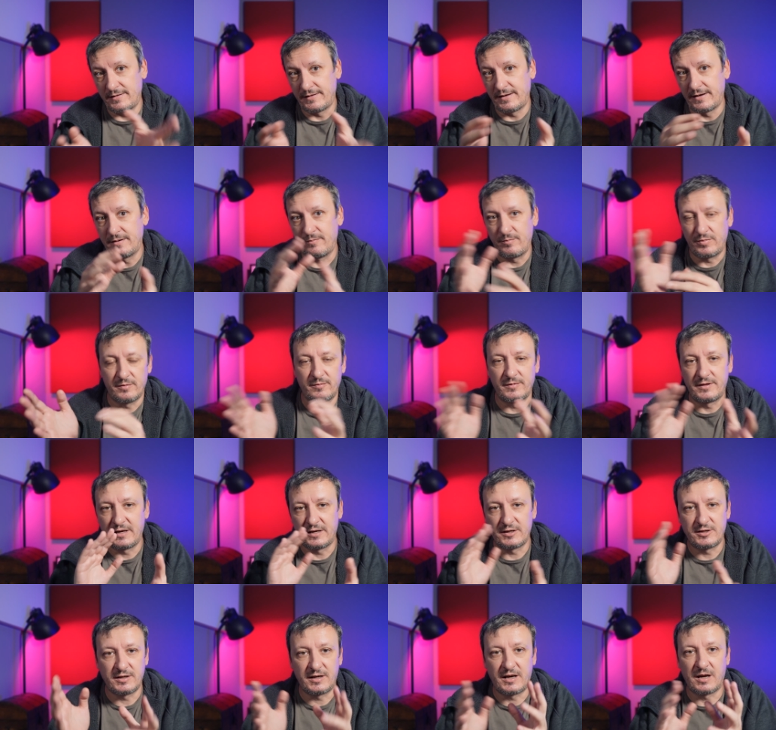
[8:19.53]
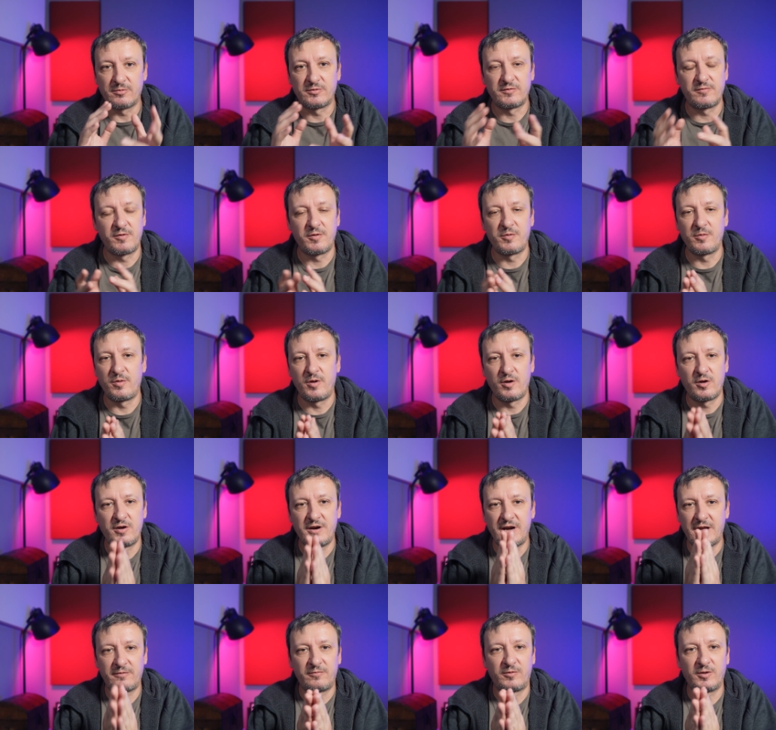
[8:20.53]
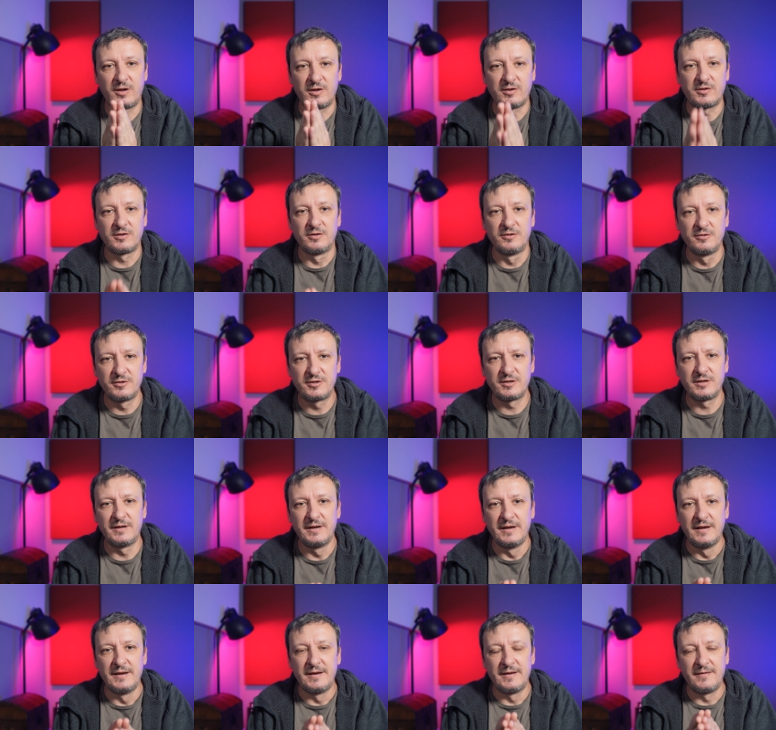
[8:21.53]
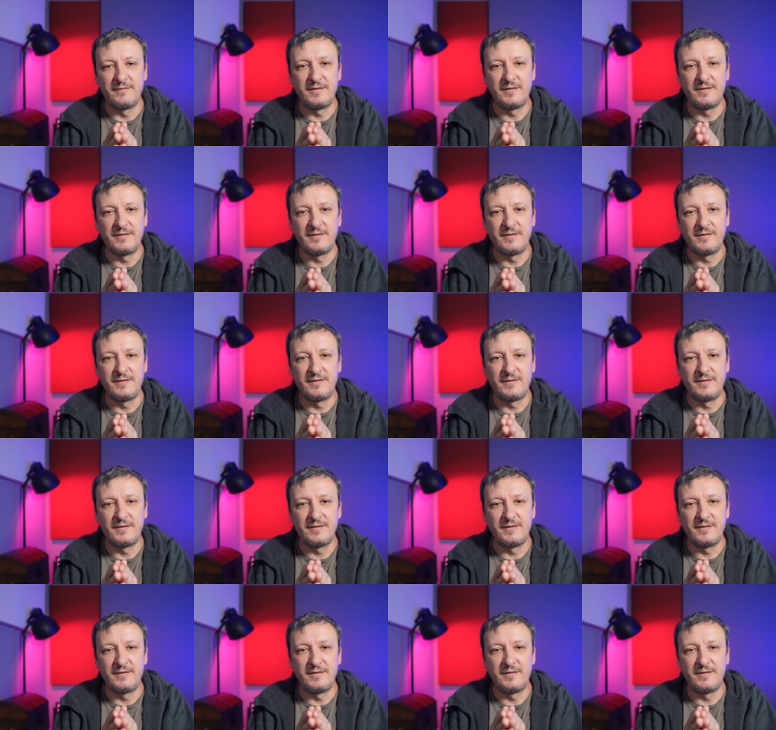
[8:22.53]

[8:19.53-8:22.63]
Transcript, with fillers: and then implementation comes from your networking solution,